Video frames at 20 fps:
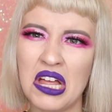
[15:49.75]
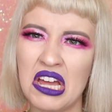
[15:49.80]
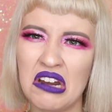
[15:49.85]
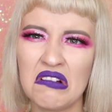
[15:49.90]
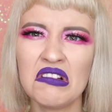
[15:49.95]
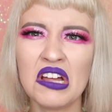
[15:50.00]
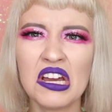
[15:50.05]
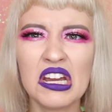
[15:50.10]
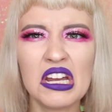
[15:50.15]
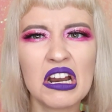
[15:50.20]
I
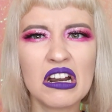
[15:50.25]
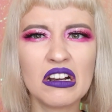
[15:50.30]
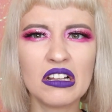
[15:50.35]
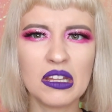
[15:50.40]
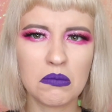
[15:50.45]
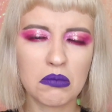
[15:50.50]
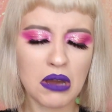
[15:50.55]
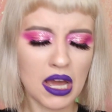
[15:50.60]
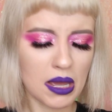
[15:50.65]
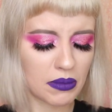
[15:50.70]
don't like
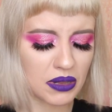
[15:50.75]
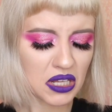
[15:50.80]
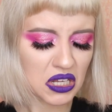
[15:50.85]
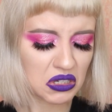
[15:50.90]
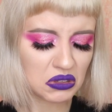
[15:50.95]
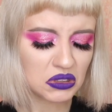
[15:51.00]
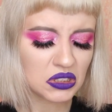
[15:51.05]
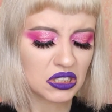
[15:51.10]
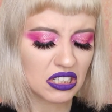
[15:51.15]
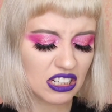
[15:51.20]
Carly Bible.
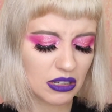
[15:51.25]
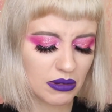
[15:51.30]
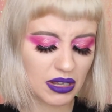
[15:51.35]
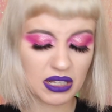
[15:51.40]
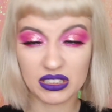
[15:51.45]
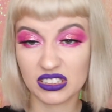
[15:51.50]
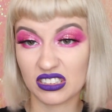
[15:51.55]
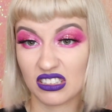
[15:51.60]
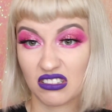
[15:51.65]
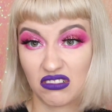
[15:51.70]
Who's
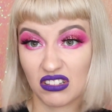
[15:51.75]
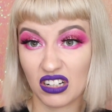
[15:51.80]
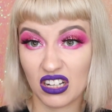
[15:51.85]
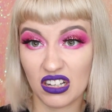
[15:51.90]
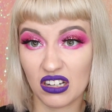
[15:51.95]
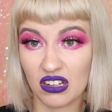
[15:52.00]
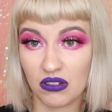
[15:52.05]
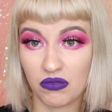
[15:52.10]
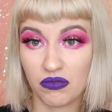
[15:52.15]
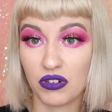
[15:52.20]
Carly
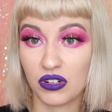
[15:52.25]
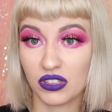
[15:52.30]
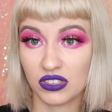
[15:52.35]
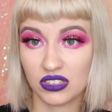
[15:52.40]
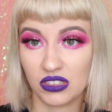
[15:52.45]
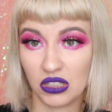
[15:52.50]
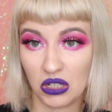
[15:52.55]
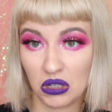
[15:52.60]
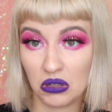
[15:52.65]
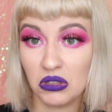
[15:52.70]
Bible?
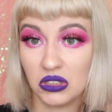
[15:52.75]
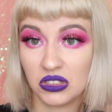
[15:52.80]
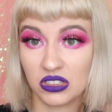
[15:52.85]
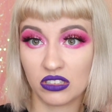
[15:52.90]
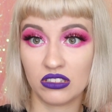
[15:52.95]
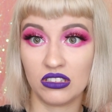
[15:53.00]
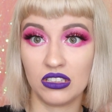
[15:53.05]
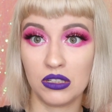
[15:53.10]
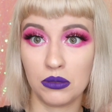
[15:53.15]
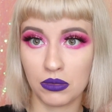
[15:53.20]
First, who is
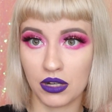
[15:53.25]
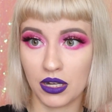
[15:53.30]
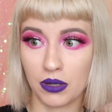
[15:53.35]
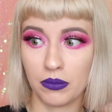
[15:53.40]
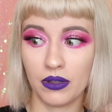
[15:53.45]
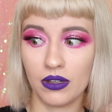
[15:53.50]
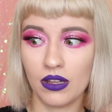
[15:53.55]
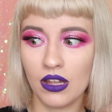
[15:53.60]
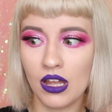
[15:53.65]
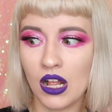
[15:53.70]
Carly
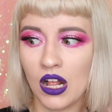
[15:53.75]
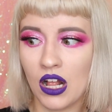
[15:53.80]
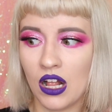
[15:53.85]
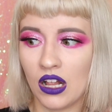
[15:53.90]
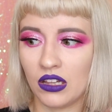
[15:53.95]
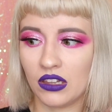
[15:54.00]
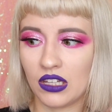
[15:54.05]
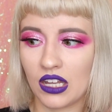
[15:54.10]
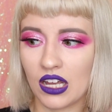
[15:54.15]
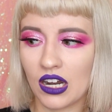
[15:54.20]
Bible?
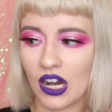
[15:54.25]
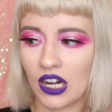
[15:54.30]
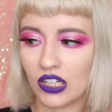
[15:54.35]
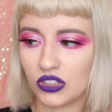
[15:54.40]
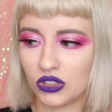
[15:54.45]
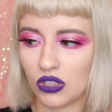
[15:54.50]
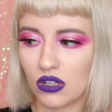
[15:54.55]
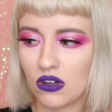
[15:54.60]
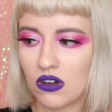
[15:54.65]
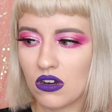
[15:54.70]
Then I
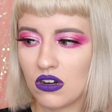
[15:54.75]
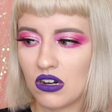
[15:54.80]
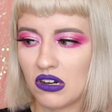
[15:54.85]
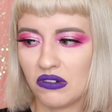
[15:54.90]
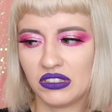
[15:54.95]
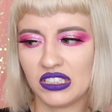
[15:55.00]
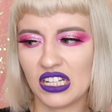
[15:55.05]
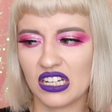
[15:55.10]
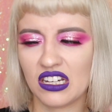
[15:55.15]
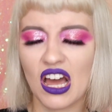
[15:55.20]
saw her.
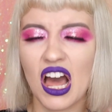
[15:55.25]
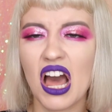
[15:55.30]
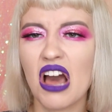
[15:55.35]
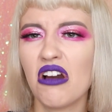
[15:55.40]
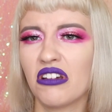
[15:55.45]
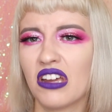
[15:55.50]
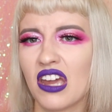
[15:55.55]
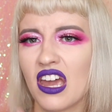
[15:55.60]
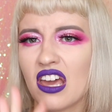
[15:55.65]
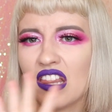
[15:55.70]
I was like,
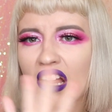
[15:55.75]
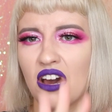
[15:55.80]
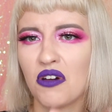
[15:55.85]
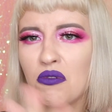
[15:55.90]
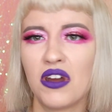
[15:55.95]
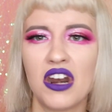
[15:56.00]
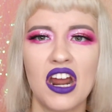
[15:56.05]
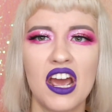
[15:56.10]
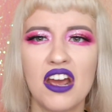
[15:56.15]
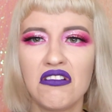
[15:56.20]
okay, that
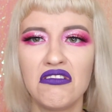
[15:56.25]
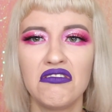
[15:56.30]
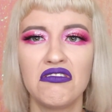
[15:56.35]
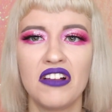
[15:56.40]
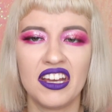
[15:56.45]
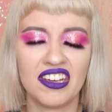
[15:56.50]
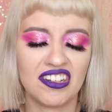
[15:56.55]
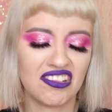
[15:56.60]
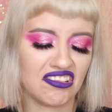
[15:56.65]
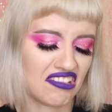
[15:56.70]
one. I don't
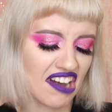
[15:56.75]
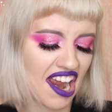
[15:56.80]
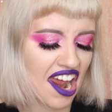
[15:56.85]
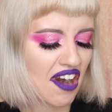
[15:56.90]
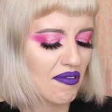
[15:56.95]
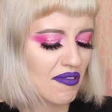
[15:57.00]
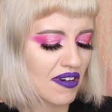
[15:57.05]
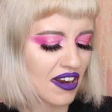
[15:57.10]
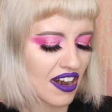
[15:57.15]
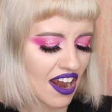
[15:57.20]
like her. I
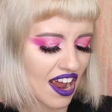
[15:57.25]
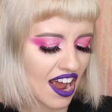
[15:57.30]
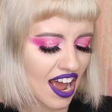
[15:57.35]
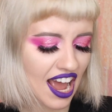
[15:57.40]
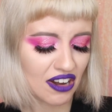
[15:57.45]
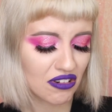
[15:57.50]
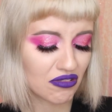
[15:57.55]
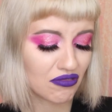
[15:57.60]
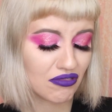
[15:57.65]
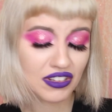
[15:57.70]

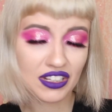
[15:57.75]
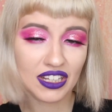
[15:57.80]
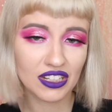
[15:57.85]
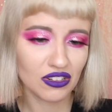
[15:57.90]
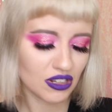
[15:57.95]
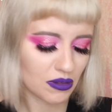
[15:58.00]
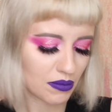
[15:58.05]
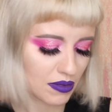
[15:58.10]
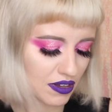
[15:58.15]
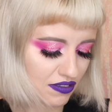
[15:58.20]
don't really
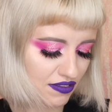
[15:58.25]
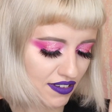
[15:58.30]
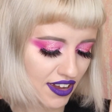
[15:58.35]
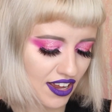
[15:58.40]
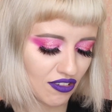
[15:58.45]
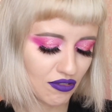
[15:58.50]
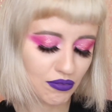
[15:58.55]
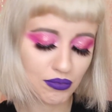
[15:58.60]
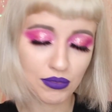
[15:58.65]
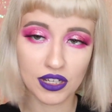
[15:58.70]
know the big
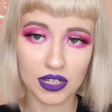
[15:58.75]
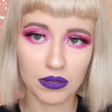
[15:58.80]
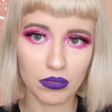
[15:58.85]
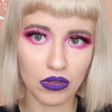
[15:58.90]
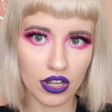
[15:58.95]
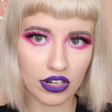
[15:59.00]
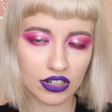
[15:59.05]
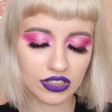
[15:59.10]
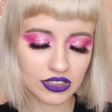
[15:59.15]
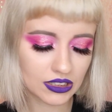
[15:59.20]
fan of big
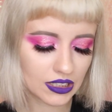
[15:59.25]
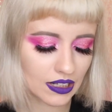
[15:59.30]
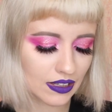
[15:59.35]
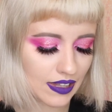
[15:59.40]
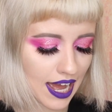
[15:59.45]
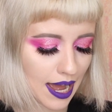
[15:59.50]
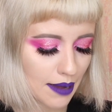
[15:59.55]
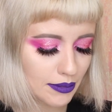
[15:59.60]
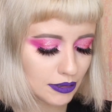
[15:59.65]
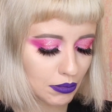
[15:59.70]
bloggers
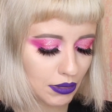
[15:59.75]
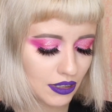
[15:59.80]
collabs.